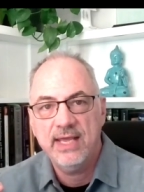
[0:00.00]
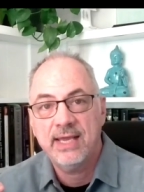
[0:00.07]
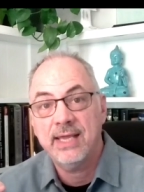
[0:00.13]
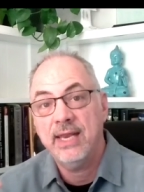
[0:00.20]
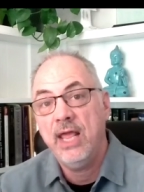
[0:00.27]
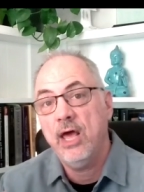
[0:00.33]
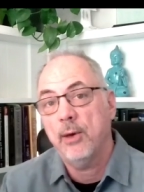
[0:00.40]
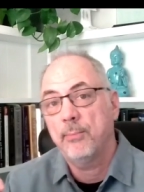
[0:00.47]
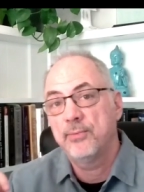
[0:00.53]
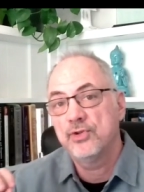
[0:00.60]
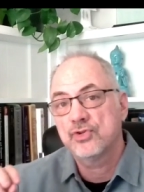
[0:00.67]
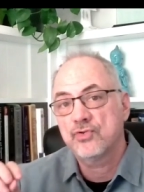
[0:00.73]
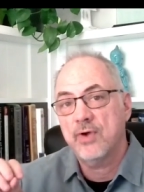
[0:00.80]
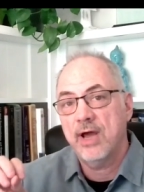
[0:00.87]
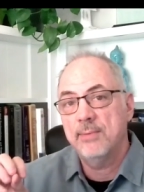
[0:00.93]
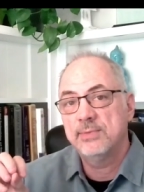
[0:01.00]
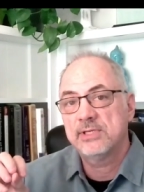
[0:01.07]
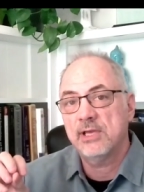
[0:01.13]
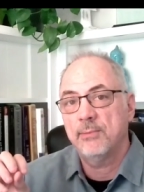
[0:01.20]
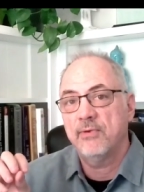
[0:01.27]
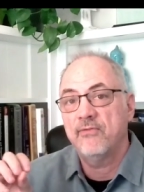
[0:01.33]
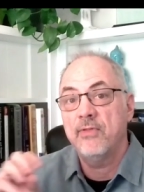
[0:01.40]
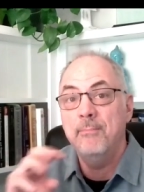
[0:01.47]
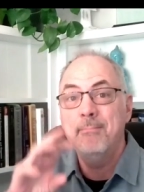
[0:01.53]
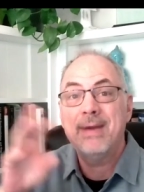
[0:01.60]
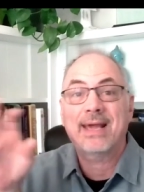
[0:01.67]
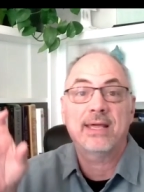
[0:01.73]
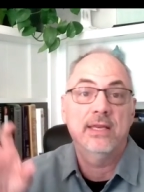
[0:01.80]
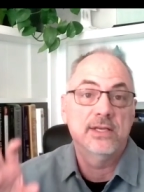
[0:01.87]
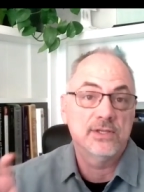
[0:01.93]
it can help describe some of the
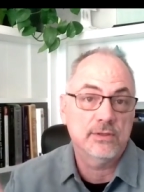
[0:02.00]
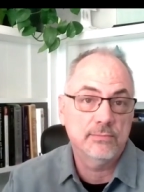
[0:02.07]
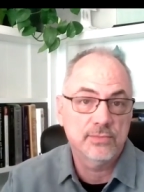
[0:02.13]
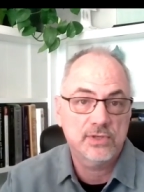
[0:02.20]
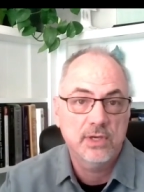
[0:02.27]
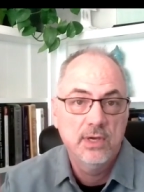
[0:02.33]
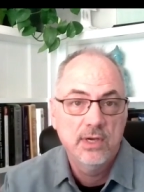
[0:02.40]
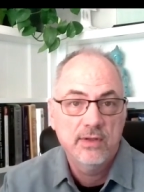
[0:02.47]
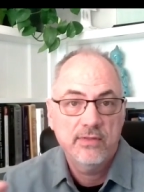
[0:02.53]
mechanisms